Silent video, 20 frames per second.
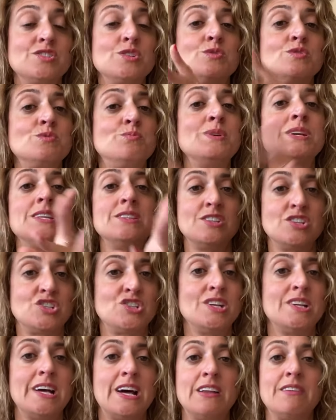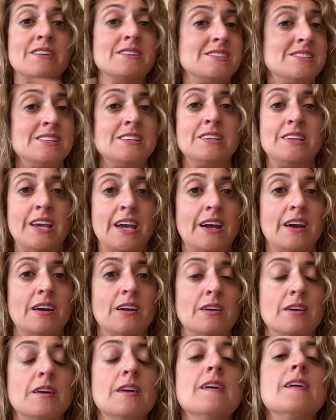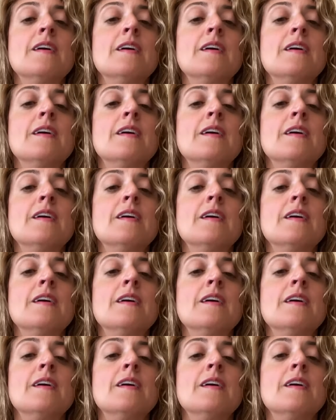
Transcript: It was beating the shit out of us, didn't care.